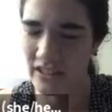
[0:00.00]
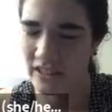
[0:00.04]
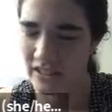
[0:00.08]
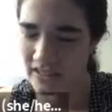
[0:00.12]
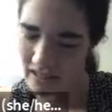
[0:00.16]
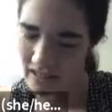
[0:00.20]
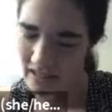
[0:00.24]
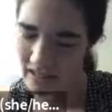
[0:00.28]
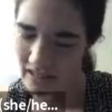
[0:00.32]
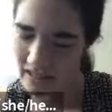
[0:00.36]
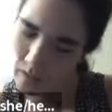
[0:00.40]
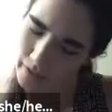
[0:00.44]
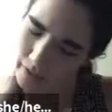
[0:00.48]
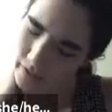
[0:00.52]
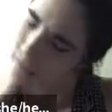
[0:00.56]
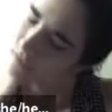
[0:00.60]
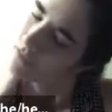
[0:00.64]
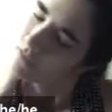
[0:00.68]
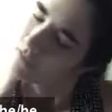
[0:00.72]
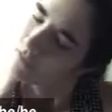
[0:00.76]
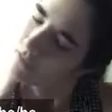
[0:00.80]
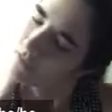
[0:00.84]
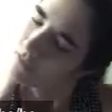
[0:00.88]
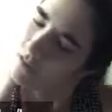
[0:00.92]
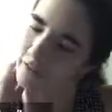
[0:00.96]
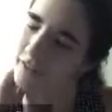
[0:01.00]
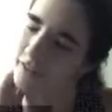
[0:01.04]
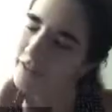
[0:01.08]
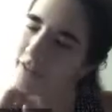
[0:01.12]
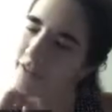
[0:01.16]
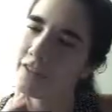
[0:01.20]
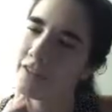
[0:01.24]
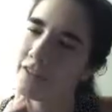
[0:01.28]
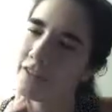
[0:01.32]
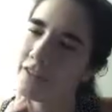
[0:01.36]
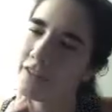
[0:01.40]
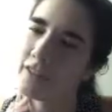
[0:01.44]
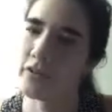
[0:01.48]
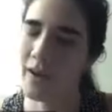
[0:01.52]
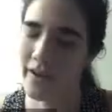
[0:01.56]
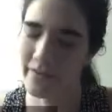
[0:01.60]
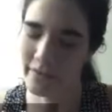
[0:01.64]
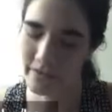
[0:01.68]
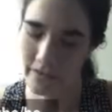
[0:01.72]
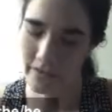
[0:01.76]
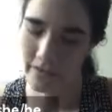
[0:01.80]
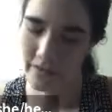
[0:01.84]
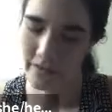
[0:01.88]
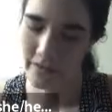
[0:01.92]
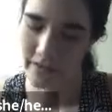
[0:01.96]
It's just a little bit harder if
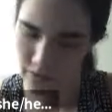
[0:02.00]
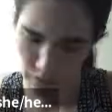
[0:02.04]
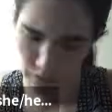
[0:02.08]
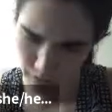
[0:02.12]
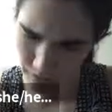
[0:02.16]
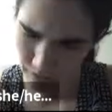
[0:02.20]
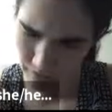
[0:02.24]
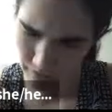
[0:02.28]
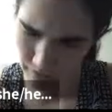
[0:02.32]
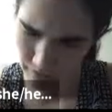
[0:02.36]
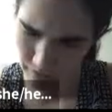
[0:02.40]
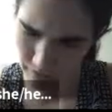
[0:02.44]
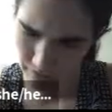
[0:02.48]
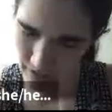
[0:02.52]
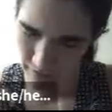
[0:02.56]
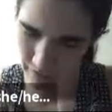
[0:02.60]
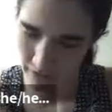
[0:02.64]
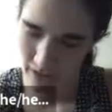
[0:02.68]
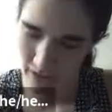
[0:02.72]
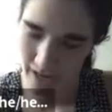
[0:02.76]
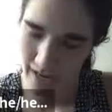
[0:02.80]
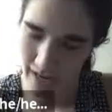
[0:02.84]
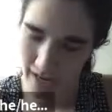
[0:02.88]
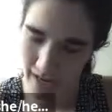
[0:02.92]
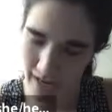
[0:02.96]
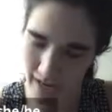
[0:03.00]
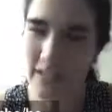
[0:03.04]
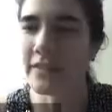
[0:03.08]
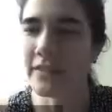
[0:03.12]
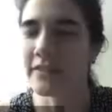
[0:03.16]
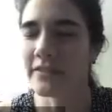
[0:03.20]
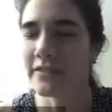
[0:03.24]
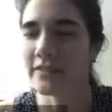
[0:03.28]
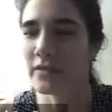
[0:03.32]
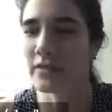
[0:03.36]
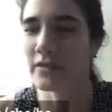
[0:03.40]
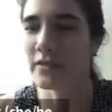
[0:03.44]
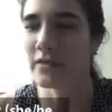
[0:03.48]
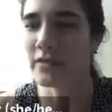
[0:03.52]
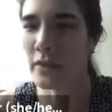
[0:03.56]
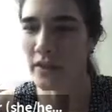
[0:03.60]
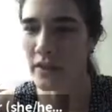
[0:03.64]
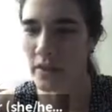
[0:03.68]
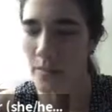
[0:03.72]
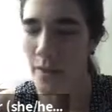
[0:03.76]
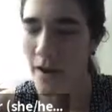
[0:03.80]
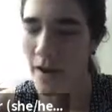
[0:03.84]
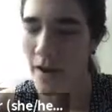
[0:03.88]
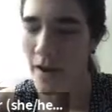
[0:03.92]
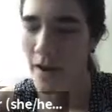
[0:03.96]
you haven't seen sort of different kinds of
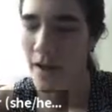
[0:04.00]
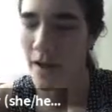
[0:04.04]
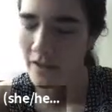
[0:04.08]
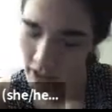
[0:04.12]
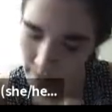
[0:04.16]
weird